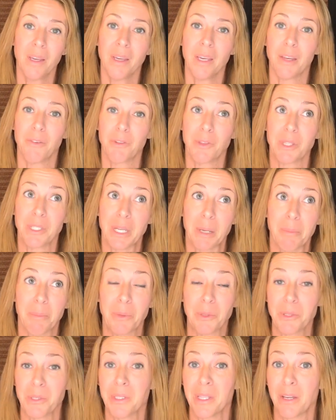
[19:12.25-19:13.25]
If you're the type of
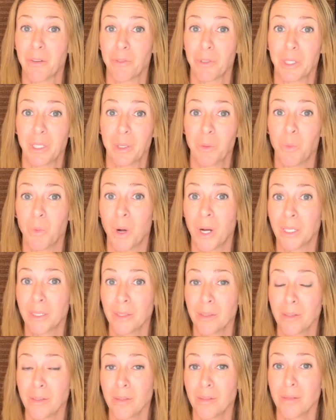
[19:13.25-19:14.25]
person that really
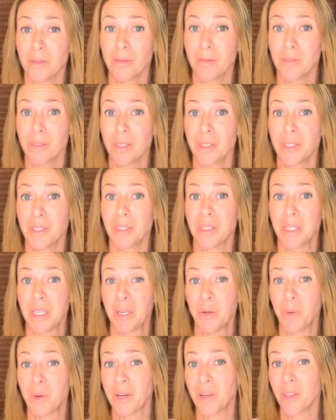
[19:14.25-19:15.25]
wants to
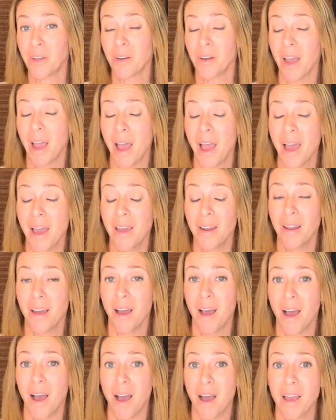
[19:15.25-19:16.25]
see where they're at,
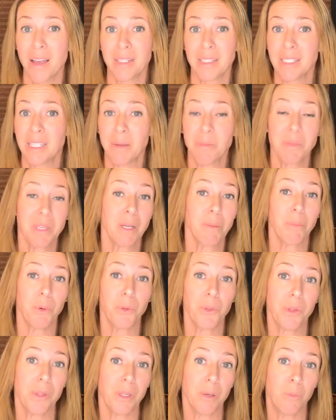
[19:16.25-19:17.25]
it seems like
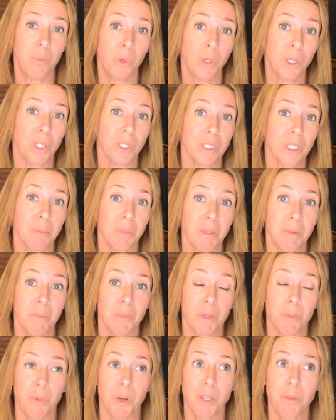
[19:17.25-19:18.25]
both of them worked. I
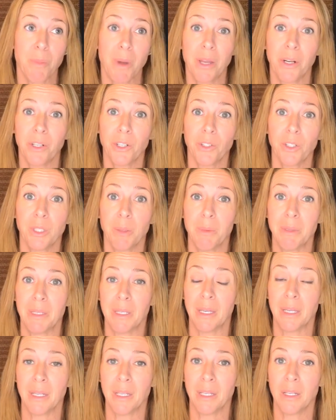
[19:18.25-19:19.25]
mean, the breath monitor in the
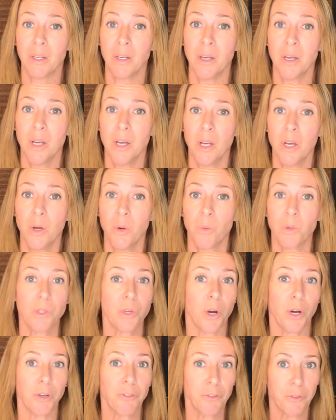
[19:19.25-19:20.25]
beginning
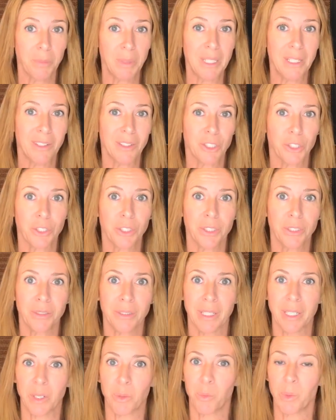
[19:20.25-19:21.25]
was hard for me to
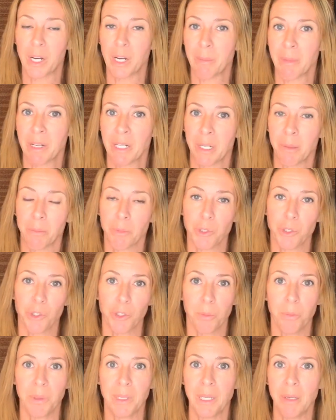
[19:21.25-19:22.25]
learn like where my numbers
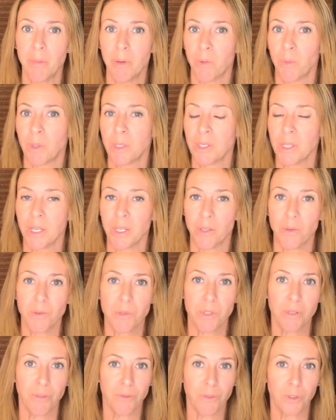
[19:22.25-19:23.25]
should be but once i
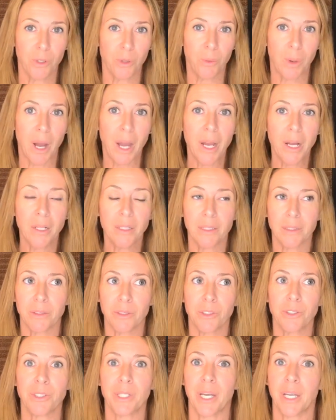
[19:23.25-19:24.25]
used it for a while and
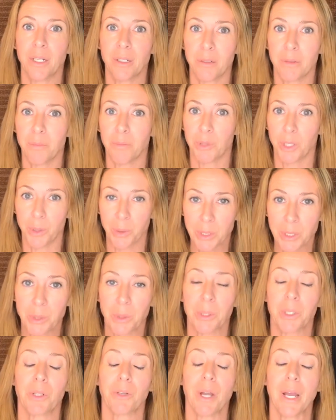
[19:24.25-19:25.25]
learned how to blow
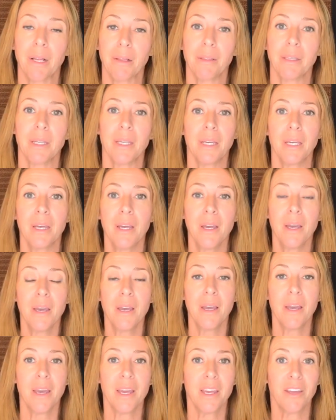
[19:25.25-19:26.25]
into it correctly
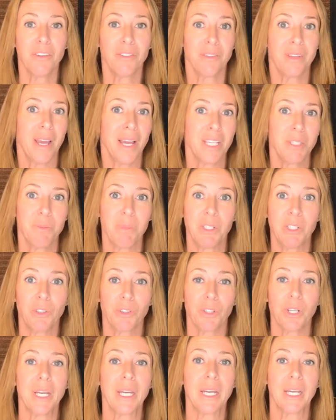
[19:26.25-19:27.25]
it has been
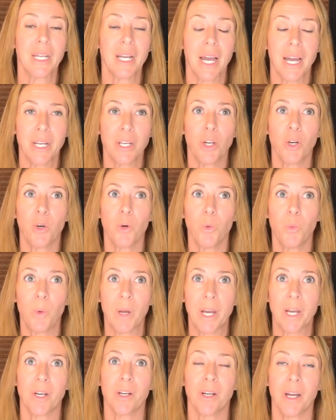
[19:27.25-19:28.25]
great i know
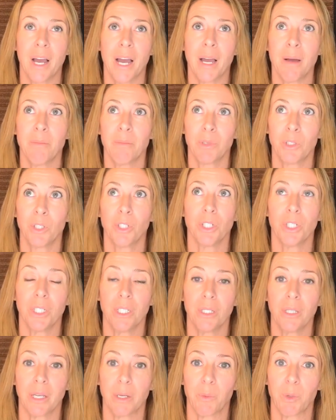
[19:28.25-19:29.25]
where i'm
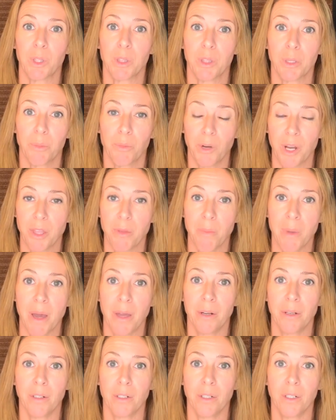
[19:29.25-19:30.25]
good like with the breath
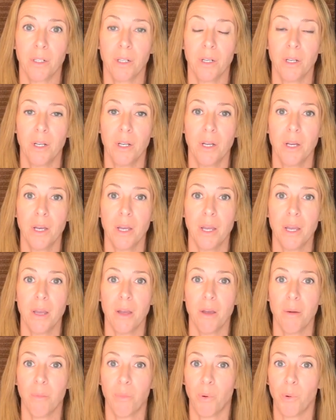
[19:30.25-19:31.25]
monitor
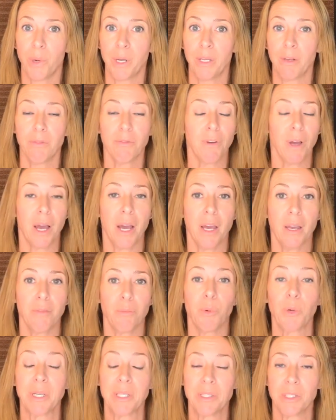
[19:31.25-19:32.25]

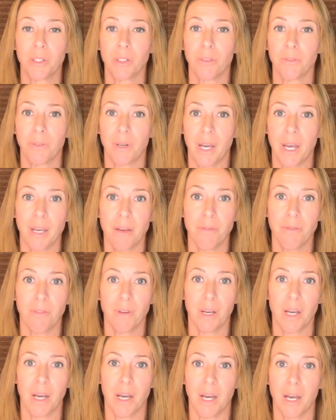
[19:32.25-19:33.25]
0.5 0.05
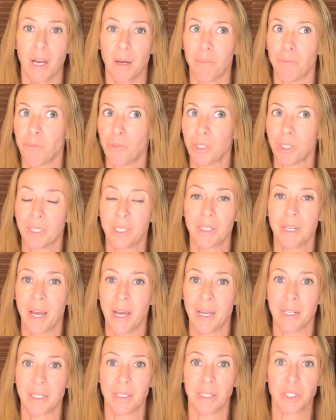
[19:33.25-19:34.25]
i'm really
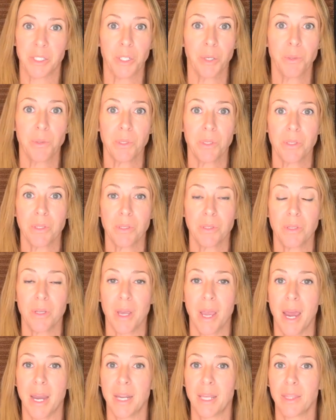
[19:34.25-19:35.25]
not in ketosis
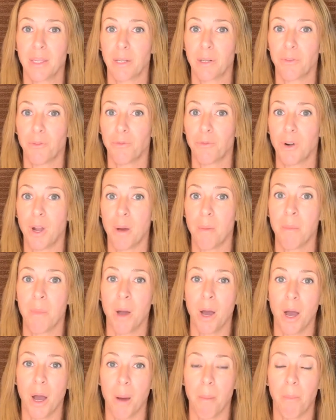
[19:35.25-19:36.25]
anything
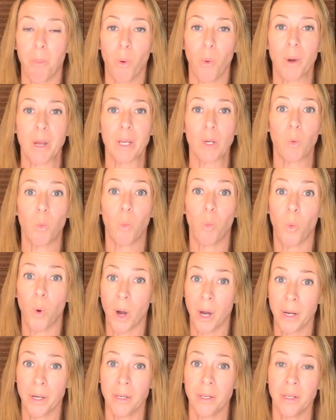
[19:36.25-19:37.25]
from a
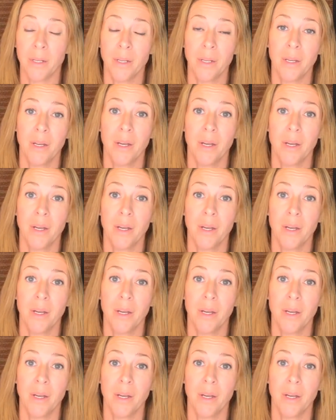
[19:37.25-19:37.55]
0.1